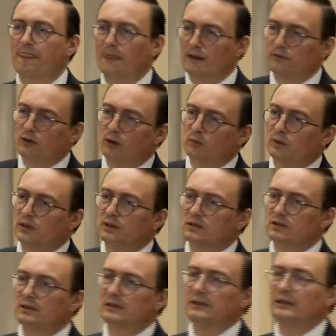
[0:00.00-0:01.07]
if not
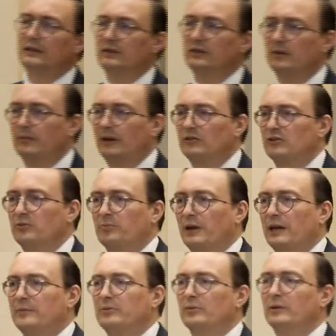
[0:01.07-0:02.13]
worse, the amount of
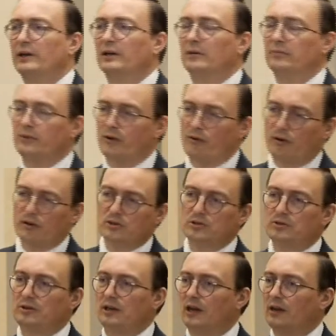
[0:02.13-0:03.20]
paperwork and
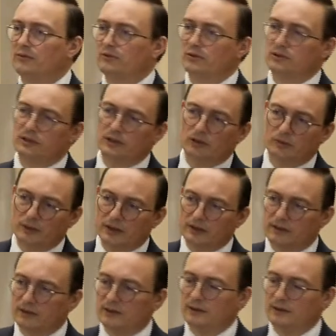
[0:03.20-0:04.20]
bureaucracy you have to deal with.